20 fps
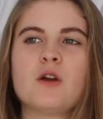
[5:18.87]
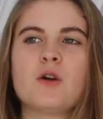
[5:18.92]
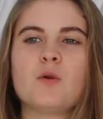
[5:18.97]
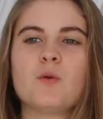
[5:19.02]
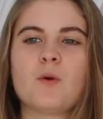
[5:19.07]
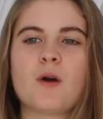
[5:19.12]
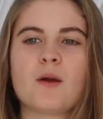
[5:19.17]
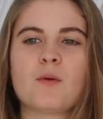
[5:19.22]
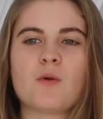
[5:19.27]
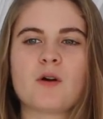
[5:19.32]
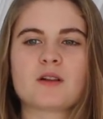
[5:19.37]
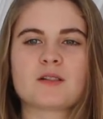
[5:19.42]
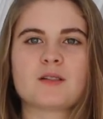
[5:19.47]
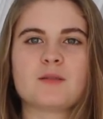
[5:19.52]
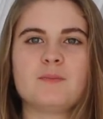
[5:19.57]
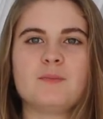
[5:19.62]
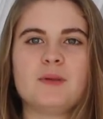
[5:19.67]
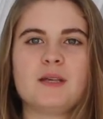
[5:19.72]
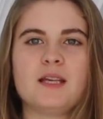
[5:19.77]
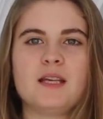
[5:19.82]
who I want
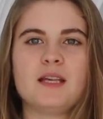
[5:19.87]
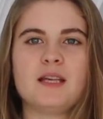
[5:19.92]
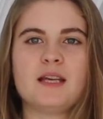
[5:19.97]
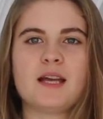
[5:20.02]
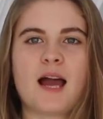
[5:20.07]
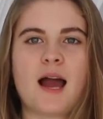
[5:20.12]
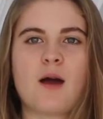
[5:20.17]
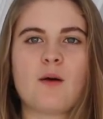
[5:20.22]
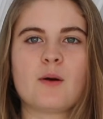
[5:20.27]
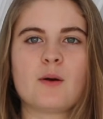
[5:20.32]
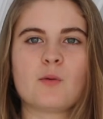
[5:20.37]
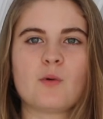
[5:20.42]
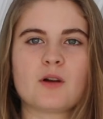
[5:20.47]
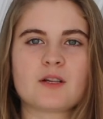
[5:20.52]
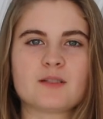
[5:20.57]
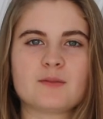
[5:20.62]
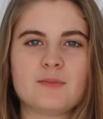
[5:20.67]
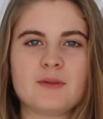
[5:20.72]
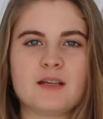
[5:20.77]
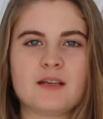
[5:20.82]
to be, how I
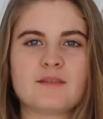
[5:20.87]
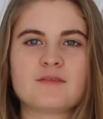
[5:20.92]
want to be